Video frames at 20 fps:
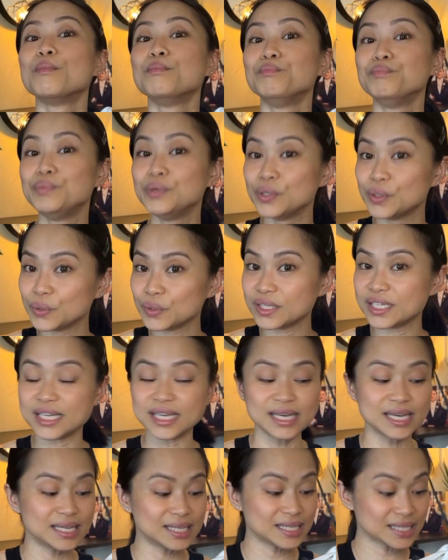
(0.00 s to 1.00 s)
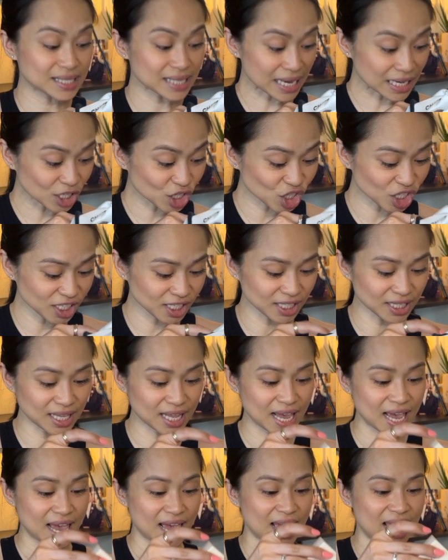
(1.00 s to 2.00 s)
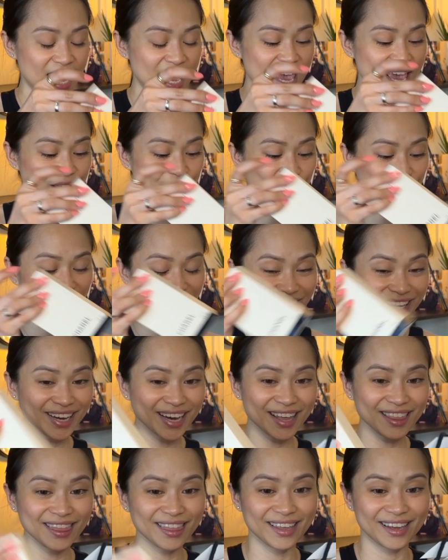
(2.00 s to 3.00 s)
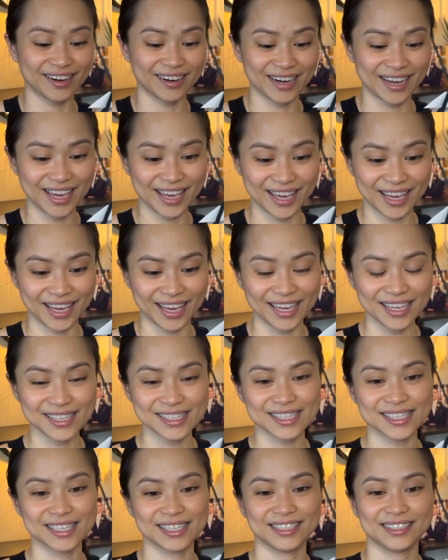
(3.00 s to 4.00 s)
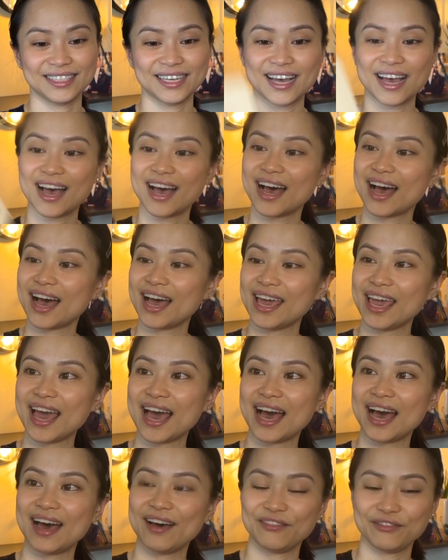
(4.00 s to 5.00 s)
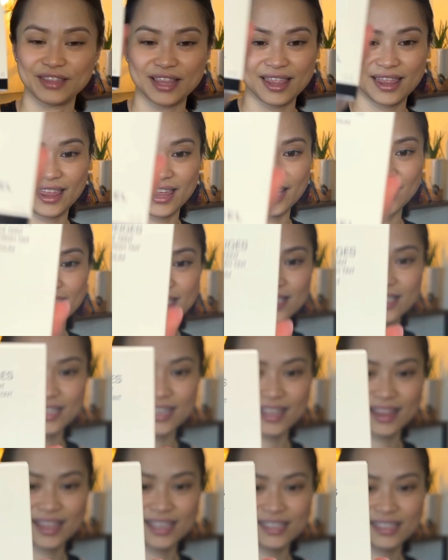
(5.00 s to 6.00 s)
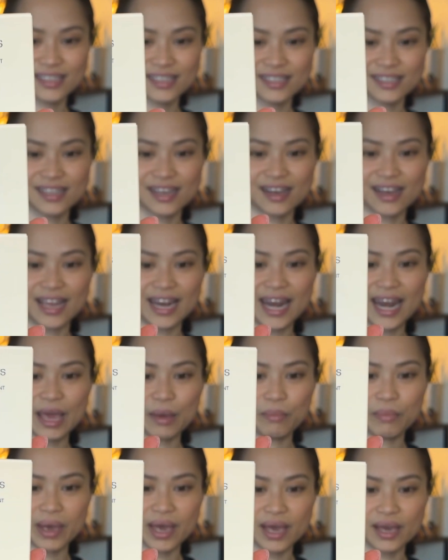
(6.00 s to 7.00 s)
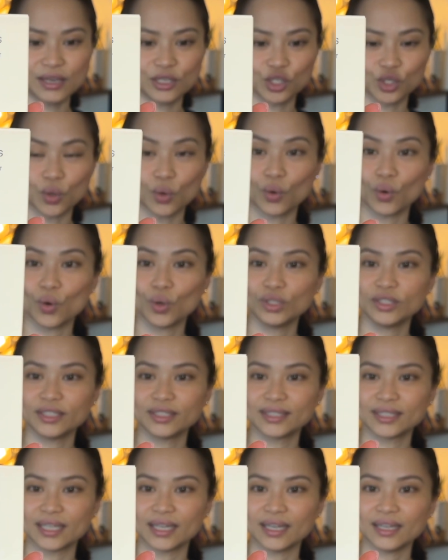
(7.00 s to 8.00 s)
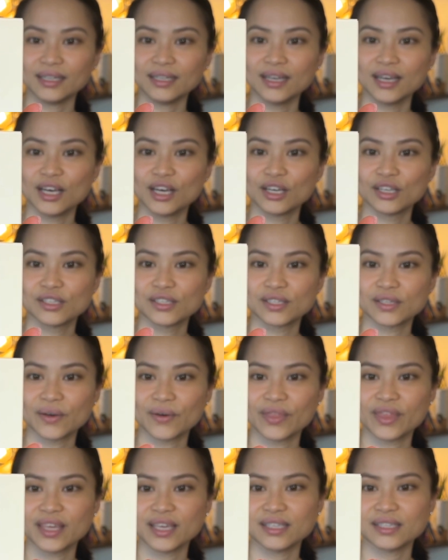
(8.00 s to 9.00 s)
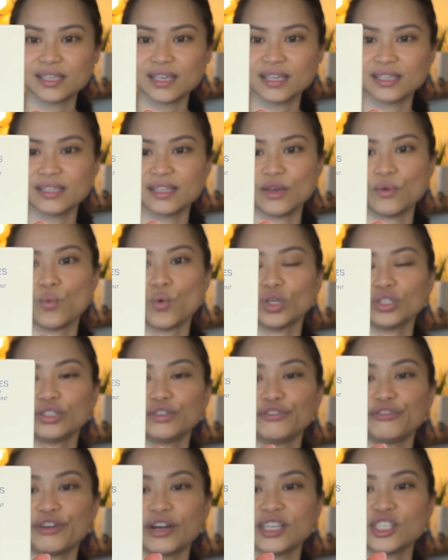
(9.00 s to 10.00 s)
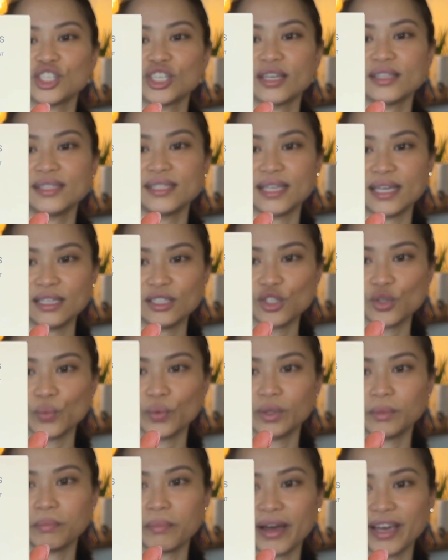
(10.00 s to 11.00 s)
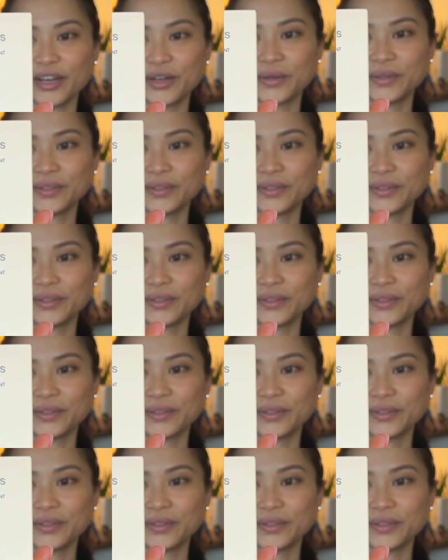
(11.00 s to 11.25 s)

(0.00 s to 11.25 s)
beauty section. And what I got there is, I have this. This is the Le Beige Eau de Teint. So this is the Water Fresh tint with micro